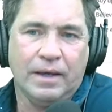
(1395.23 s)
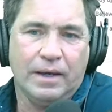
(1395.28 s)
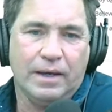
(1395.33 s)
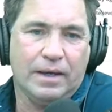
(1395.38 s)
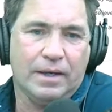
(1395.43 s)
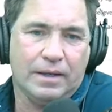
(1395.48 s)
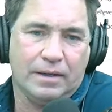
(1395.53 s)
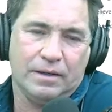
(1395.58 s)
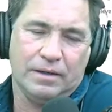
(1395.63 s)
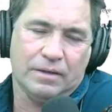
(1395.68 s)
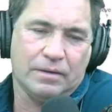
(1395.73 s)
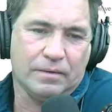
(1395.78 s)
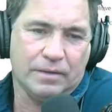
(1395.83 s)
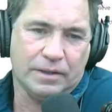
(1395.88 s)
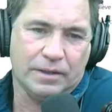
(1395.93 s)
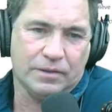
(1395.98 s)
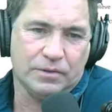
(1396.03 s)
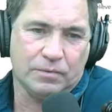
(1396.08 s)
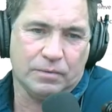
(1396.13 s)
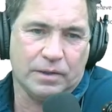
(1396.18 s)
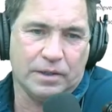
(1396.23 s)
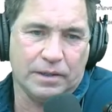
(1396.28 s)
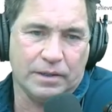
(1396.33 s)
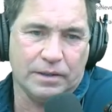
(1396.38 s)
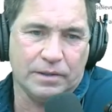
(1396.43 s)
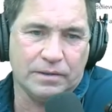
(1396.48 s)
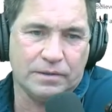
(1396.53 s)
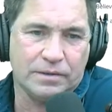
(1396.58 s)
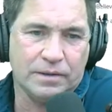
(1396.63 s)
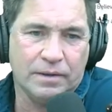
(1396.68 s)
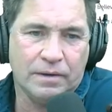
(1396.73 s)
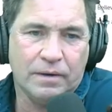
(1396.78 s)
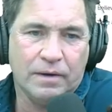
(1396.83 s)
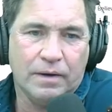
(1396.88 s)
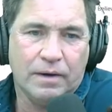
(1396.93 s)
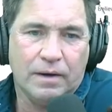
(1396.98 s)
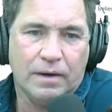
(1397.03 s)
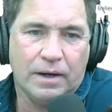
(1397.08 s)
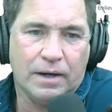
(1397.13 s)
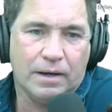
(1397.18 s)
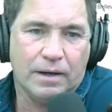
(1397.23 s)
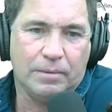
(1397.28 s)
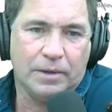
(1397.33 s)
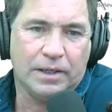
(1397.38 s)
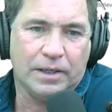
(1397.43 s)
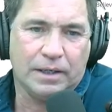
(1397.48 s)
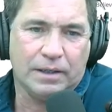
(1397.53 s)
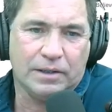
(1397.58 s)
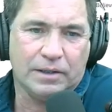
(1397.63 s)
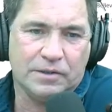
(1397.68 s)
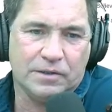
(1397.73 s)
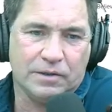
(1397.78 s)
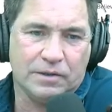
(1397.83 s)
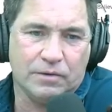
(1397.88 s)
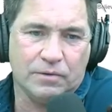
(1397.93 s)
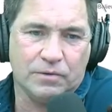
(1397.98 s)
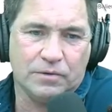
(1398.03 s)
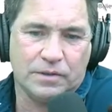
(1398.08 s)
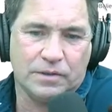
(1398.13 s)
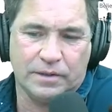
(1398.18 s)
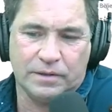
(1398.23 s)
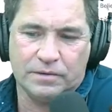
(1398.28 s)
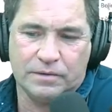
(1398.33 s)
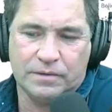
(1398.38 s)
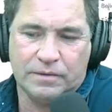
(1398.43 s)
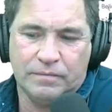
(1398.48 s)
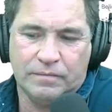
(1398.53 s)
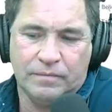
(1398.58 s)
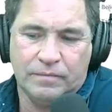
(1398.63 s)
and you know it is what it is. Uh, but you got to listen to those things.